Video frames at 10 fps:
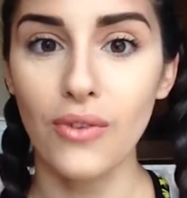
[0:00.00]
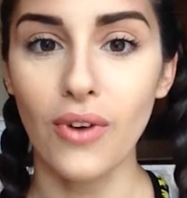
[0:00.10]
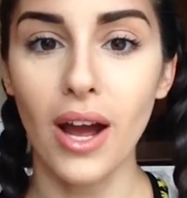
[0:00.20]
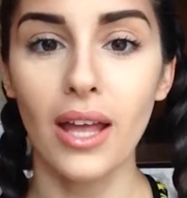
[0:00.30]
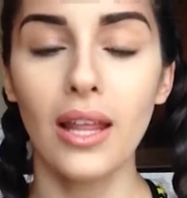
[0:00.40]

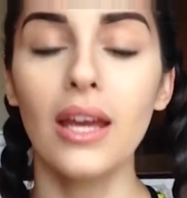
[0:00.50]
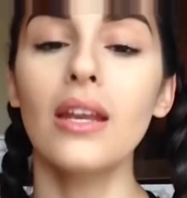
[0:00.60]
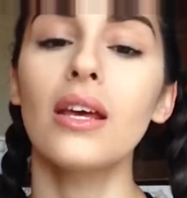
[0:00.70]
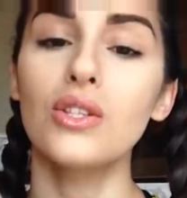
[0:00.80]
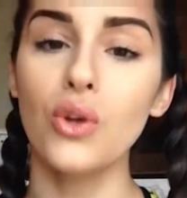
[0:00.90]
That's great
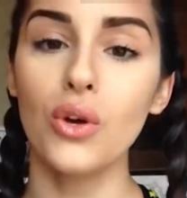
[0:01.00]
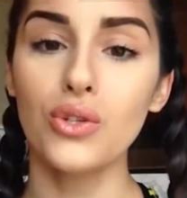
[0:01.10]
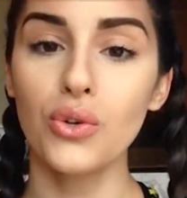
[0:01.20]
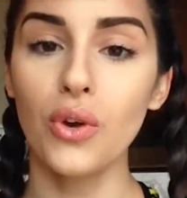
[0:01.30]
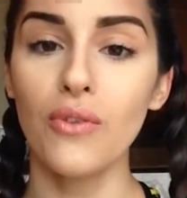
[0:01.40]
for
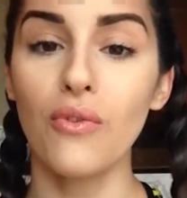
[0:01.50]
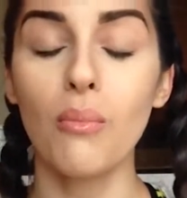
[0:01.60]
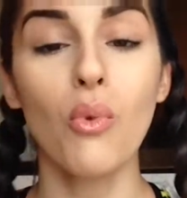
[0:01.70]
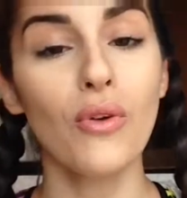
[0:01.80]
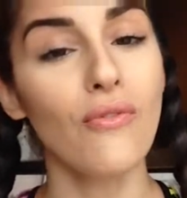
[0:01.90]
highlight. It's
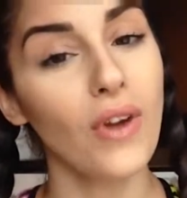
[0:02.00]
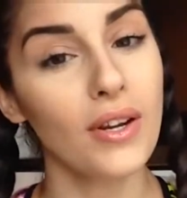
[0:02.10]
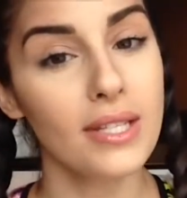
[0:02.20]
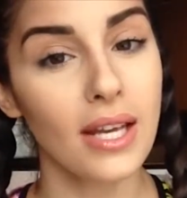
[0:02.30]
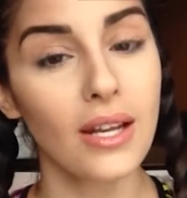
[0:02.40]
also great for
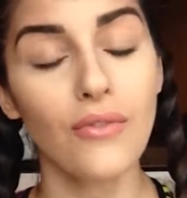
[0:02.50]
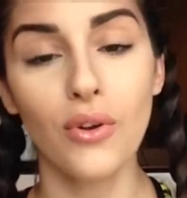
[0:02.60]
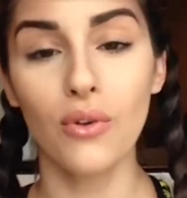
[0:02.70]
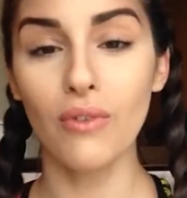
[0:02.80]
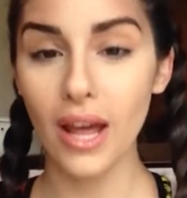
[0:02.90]
more
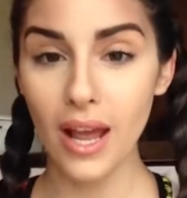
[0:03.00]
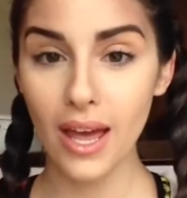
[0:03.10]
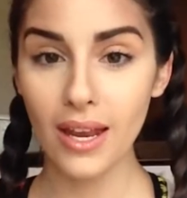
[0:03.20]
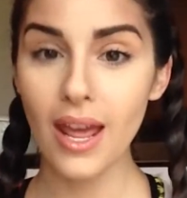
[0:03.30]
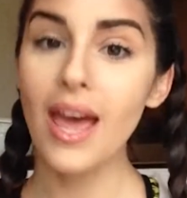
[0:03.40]
fair skin
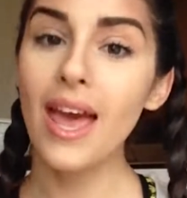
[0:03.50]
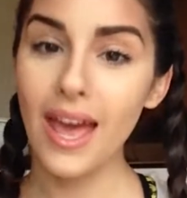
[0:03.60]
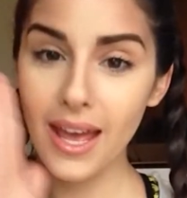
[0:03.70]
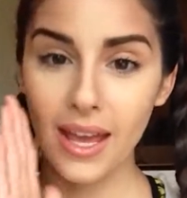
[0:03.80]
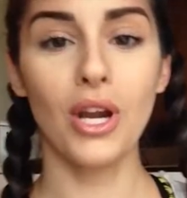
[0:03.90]
if you're a
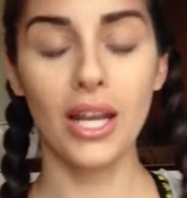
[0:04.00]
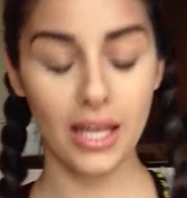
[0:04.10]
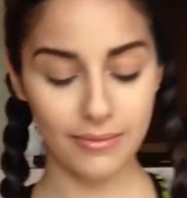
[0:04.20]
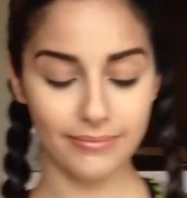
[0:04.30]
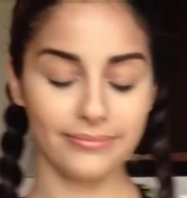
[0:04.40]
redhead,
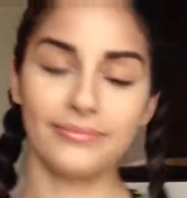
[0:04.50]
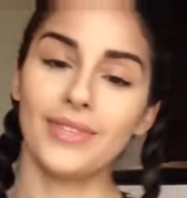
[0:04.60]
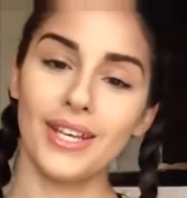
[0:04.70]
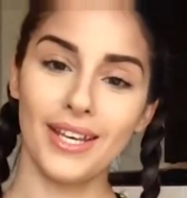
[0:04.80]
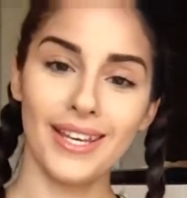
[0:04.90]
aka
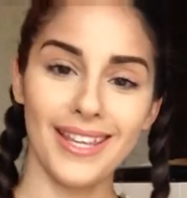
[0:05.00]
Marlene.